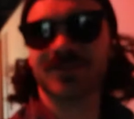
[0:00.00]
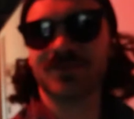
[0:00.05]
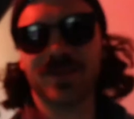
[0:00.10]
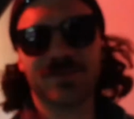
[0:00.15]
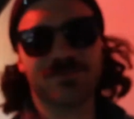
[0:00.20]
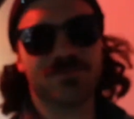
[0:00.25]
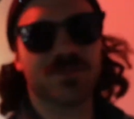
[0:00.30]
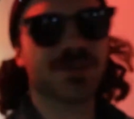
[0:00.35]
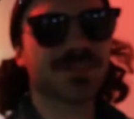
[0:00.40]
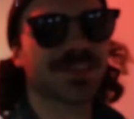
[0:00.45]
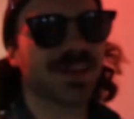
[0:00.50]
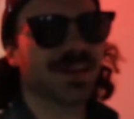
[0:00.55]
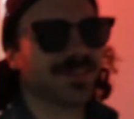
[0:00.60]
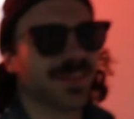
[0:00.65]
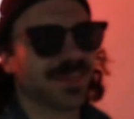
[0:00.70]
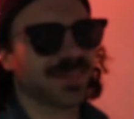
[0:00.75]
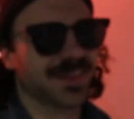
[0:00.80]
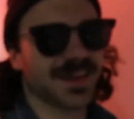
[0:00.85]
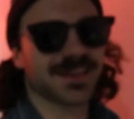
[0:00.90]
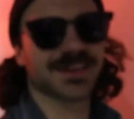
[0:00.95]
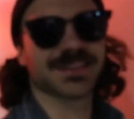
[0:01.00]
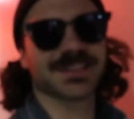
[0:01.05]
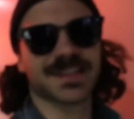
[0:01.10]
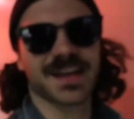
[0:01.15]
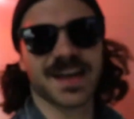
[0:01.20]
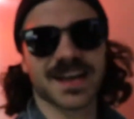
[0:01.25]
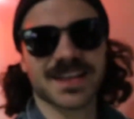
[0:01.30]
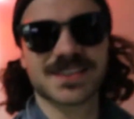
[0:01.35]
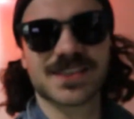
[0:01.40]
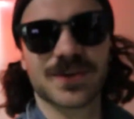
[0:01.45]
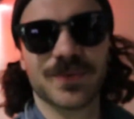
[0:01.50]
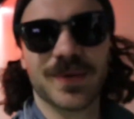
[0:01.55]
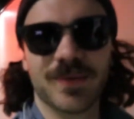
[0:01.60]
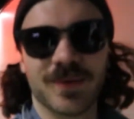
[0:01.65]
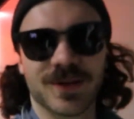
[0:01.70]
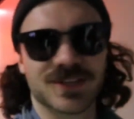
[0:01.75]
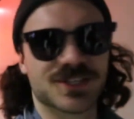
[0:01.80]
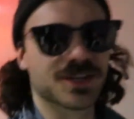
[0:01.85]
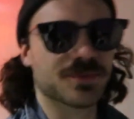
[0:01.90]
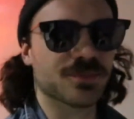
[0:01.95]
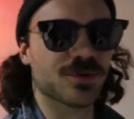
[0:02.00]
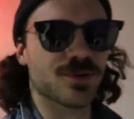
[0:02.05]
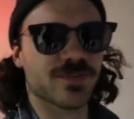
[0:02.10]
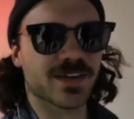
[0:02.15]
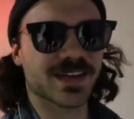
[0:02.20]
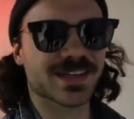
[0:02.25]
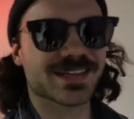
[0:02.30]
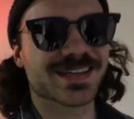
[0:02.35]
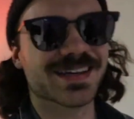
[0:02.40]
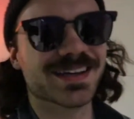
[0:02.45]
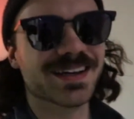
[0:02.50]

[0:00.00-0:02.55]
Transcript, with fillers: we booked out the theater tonight, so we're watching movies.